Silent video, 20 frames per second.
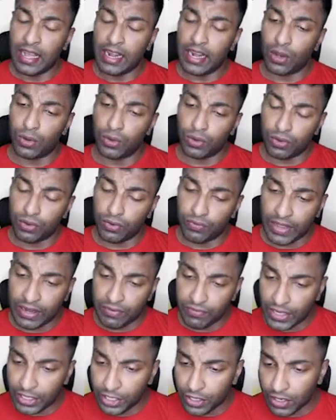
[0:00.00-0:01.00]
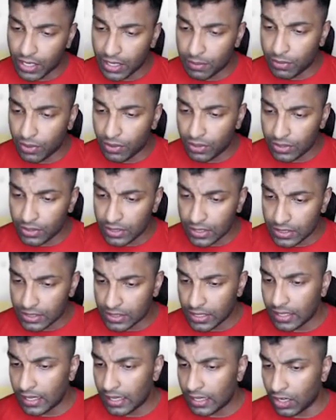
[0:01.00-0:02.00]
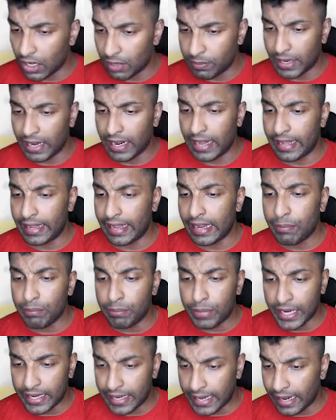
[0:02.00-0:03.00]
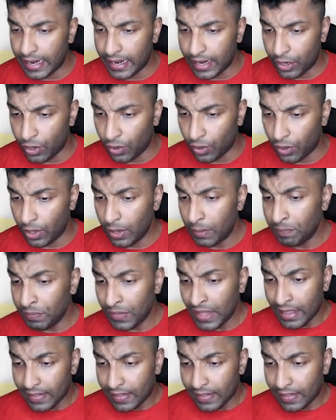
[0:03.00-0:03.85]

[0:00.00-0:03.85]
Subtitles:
Now when we talk about the single government like in Britain and all,